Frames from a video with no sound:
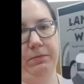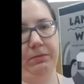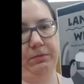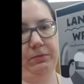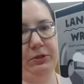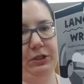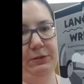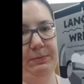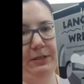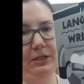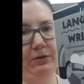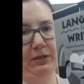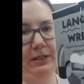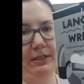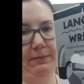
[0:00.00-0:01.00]
she's been
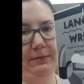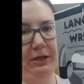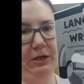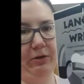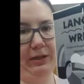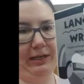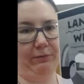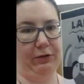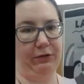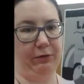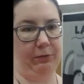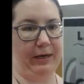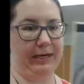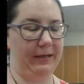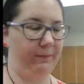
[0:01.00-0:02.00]
using something called Language for
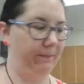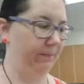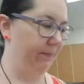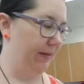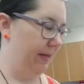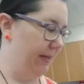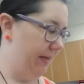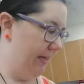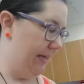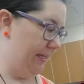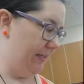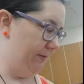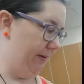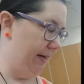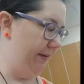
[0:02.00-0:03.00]
Writing,
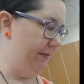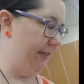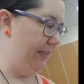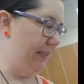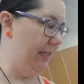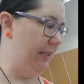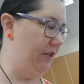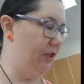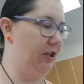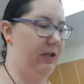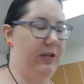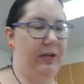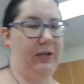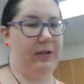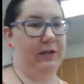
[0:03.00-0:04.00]
and so I have the
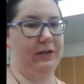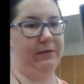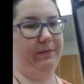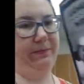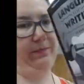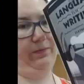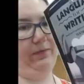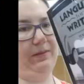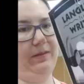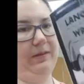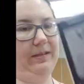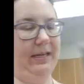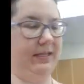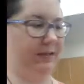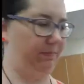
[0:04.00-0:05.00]
teacher,
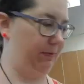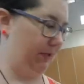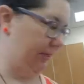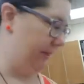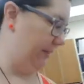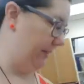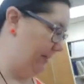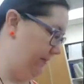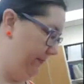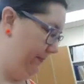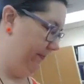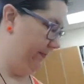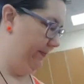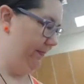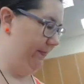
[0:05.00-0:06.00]
textbook,
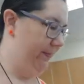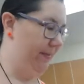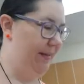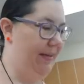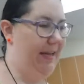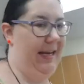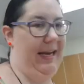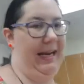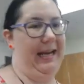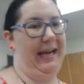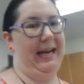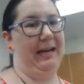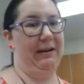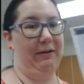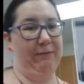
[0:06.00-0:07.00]

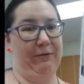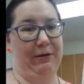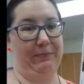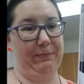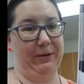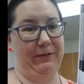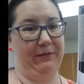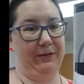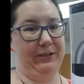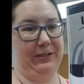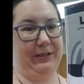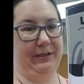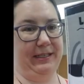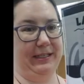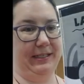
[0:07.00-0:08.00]
and workbook for
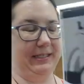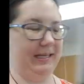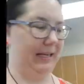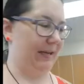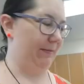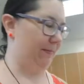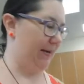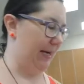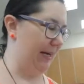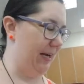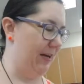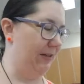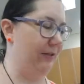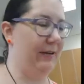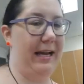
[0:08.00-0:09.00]
students. I
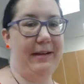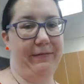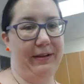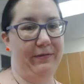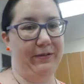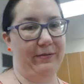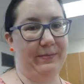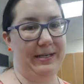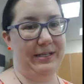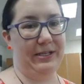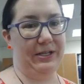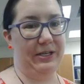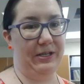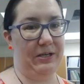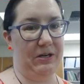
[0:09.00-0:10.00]
also have
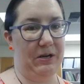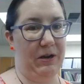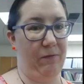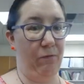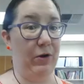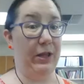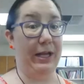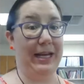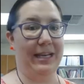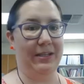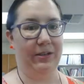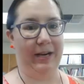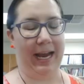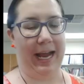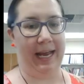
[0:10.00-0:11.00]
information on where the kids
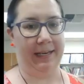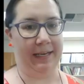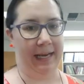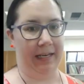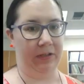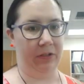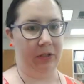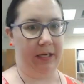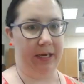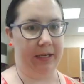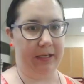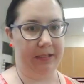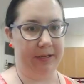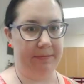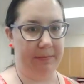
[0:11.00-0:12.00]
are at actually
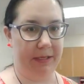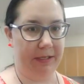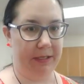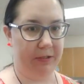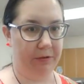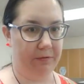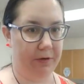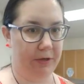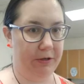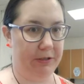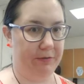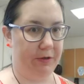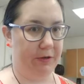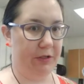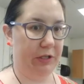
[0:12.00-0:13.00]
academically so far as
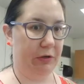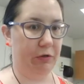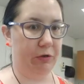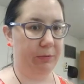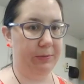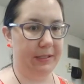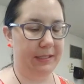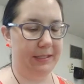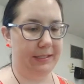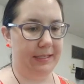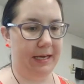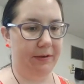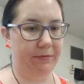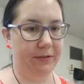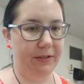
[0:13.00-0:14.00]
their groups and
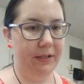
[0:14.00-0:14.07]
stuff.